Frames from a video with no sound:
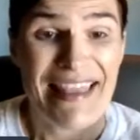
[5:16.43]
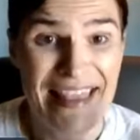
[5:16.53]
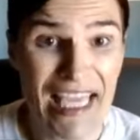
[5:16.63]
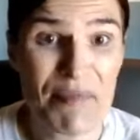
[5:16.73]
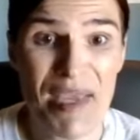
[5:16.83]

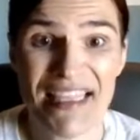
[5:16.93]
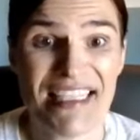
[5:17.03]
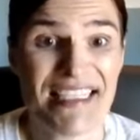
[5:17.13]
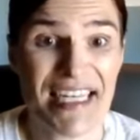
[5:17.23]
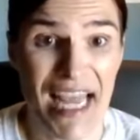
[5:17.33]
they made
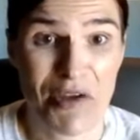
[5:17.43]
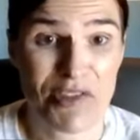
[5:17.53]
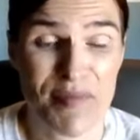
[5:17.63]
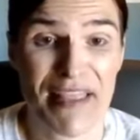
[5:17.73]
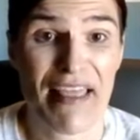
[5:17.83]
this
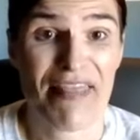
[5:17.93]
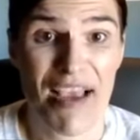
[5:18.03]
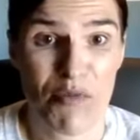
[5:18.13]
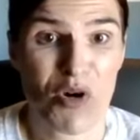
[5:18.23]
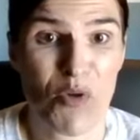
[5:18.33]
announcement that they
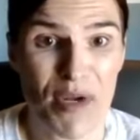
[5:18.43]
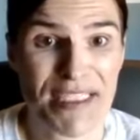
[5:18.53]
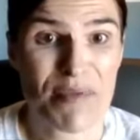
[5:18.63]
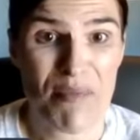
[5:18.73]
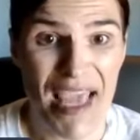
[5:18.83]
were going
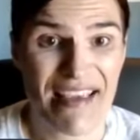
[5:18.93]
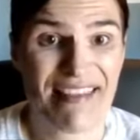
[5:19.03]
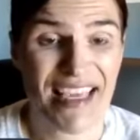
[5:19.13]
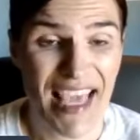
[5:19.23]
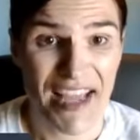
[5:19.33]
to make
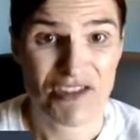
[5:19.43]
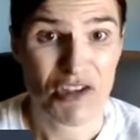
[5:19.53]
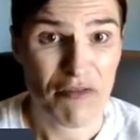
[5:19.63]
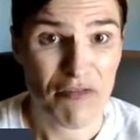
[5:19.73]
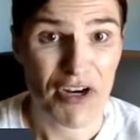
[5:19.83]
the
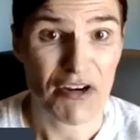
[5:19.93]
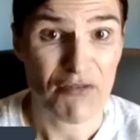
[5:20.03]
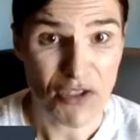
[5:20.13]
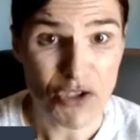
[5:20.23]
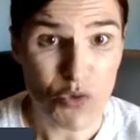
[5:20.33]
Canton Fair
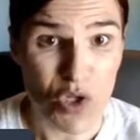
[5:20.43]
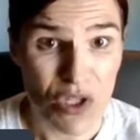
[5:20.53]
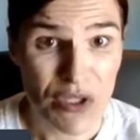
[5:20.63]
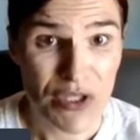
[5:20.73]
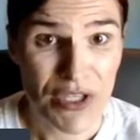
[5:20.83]
virtual.
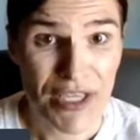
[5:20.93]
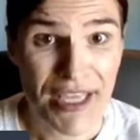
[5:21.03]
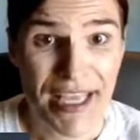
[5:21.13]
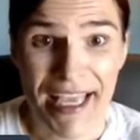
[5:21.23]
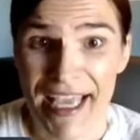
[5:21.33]

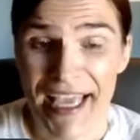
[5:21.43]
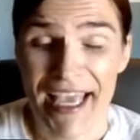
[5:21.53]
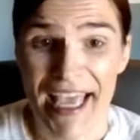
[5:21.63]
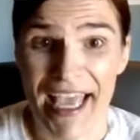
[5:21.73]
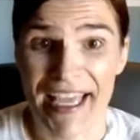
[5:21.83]

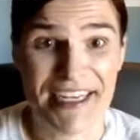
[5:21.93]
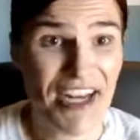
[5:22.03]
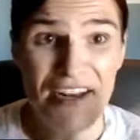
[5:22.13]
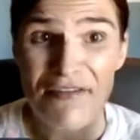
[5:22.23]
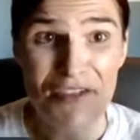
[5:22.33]
And
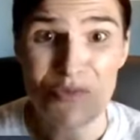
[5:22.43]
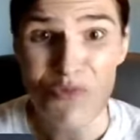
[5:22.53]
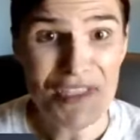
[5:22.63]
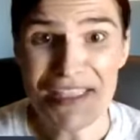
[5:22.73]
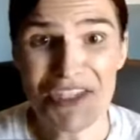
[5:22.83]
none of us
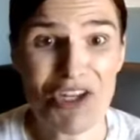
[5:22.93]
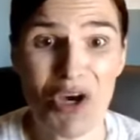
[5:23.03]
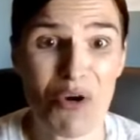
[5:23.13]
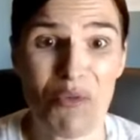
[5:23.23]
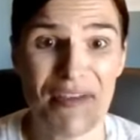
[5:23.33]
really
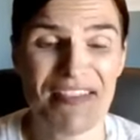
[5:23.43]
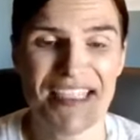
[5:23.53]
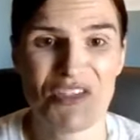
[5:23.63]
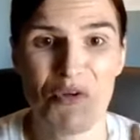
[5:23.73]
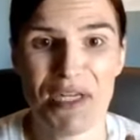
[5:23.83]
know what
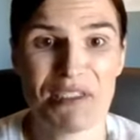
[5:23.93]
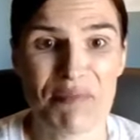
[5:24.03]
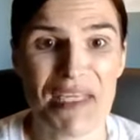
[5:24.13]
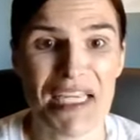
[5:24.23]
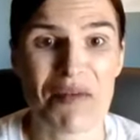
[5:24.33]
that's going to
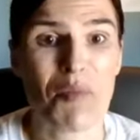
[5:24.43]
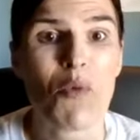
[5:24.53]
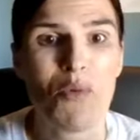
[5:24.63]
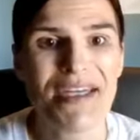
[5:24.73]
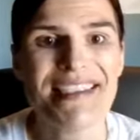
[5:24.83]
mean,
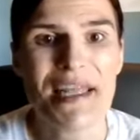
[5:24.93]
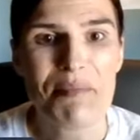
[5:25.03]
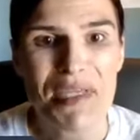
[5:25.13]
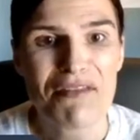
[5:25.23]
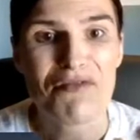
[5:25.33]
but what does that
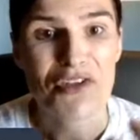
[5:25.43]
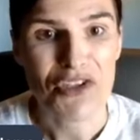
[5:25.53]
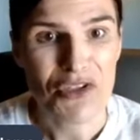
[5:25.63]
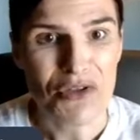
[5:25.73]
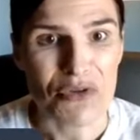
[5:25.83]
mean for
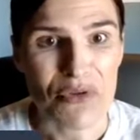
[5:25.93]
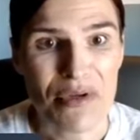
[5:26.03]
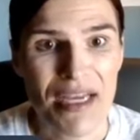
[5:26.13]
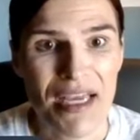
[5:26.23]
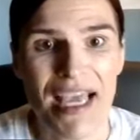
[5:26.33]
you?
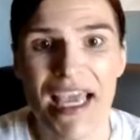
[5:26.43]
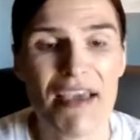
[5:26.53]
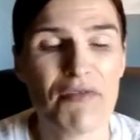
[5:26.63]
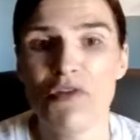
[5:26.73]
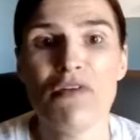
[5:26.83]

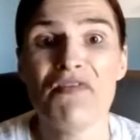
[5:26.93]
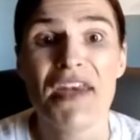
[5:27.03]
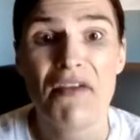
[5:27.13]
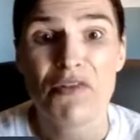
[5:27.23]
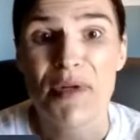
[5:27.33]
If you've
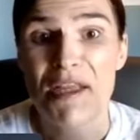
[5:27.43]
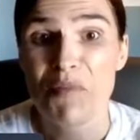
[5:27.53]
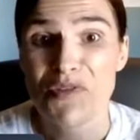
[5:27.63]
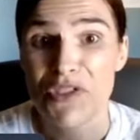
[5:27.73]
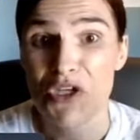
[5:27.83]
never been
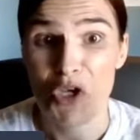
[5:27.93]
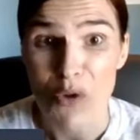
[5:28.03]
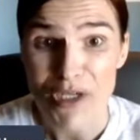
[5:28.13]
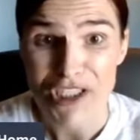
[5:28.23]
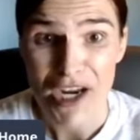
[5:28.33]
able to go
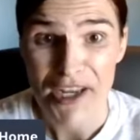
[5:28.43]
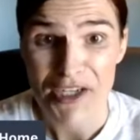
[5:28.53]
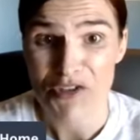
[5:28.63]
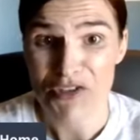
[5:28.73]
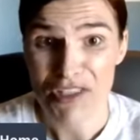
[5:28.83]
to China
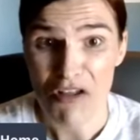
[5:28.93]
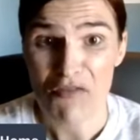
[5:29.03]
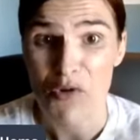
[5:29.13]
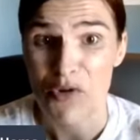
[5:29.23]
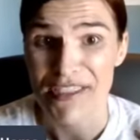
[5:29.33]

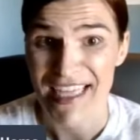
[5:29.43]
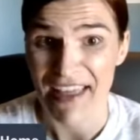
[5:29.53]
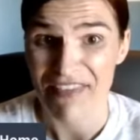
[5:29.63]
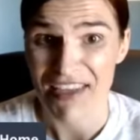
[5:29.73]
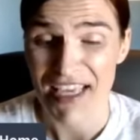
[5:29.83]
yourself or
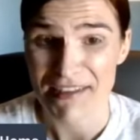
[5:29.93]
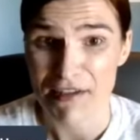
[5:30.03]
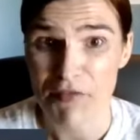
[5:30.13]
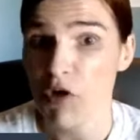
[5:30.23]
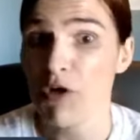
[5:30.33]
attend the
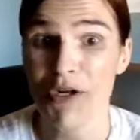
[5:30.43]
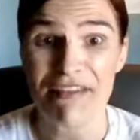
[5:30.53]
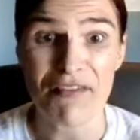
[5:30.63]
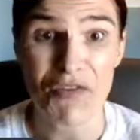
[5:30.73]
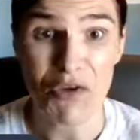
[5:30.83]
Canton Fair, or
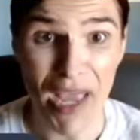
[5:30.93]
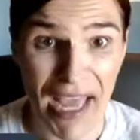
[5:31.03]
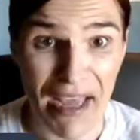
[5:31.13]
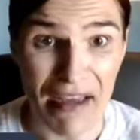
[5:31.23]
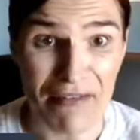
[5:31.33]
even if you
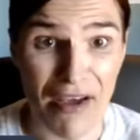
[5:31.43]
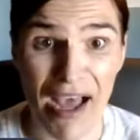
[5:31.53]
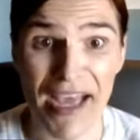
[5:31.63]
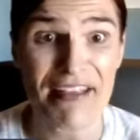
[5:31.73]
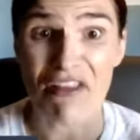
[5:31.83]
have,
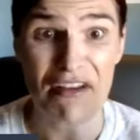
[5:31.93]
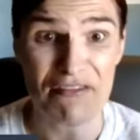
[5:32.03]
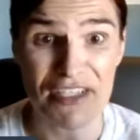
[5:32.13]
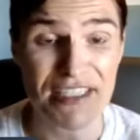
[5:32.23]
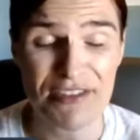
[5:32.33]
I love
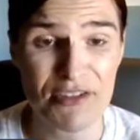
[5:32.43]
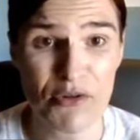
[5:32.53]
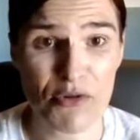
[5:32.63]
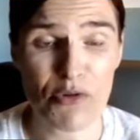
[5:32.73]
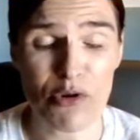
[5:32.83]
it, it's so
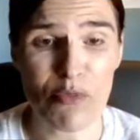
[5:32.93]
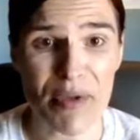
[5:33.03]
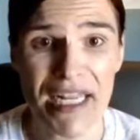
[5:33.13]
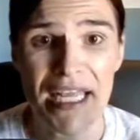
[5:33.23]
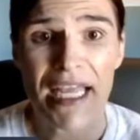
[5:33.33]
cool,
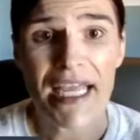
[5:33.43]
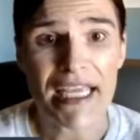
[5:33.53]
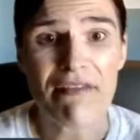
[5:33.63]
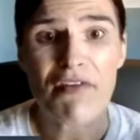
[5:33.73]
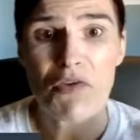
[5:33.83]
but
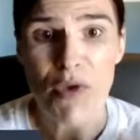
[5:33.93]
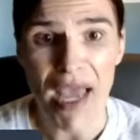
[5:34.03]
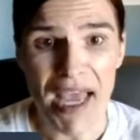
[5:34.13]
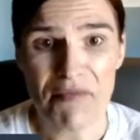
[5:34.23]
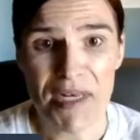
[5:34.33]
even if you
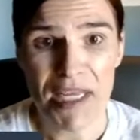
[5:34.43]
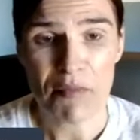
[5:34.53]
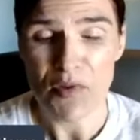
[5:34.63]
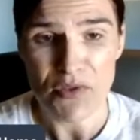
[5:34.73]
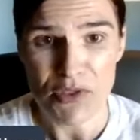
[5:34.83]
have been
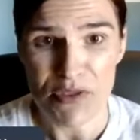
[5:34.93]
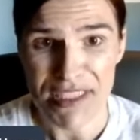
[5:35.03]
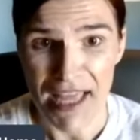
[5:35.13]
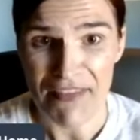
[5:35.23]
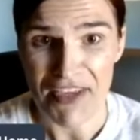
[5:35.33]
able to
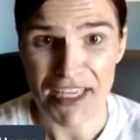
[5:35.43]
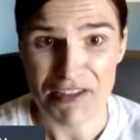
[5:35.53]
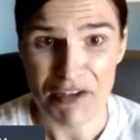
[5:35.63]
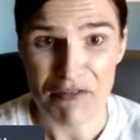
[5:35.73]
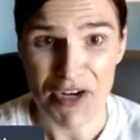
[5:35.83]
attend the
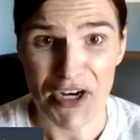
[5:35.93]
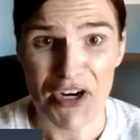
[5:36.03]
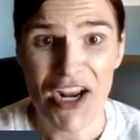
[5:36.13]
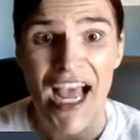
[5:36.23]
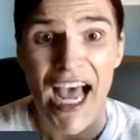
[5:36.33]
Canton Fair,
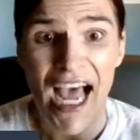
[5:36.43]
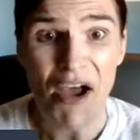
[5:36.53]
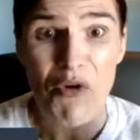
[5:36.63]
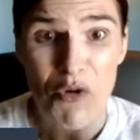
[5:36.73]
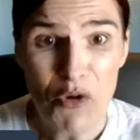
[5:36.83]

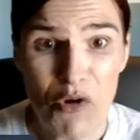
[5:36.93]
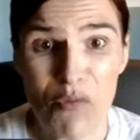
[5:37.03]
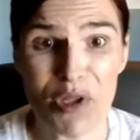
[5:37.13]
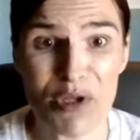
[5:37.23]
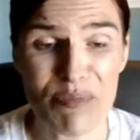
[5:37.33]
how cool
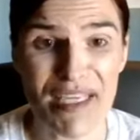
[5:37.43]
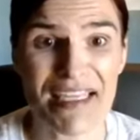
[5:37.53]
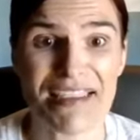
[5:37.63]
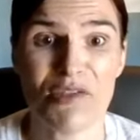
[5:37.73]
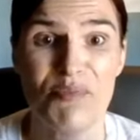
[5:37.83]
will it
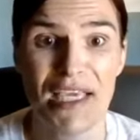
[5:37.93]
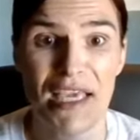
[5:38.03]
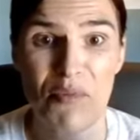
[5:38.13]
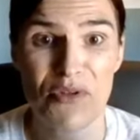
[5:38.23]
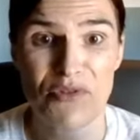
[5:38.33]
be to be
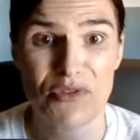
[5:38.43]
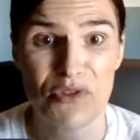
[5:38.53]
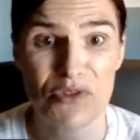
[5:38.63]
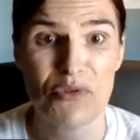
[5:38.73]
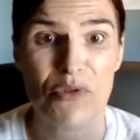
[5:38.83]
able
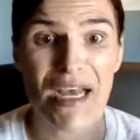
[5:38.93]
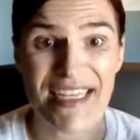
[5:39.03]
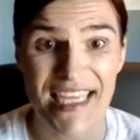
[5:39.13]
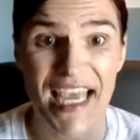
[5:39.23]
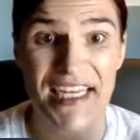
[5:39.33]
to
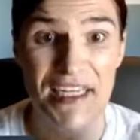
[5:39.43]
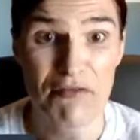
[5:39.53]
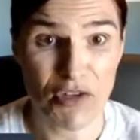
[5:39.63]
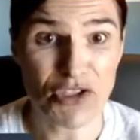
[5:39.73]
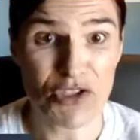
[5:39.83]
attend it
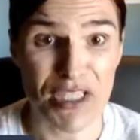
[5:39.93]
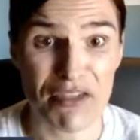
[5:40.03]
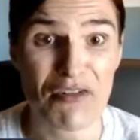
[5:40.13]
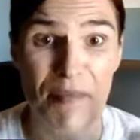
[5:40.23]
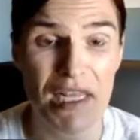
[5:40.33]
virtually
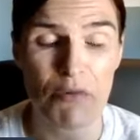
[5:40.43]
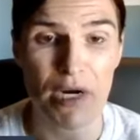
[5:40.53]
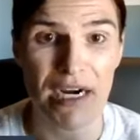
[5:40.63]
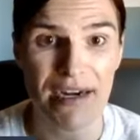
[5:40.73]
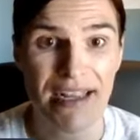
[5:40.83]
from anywhere?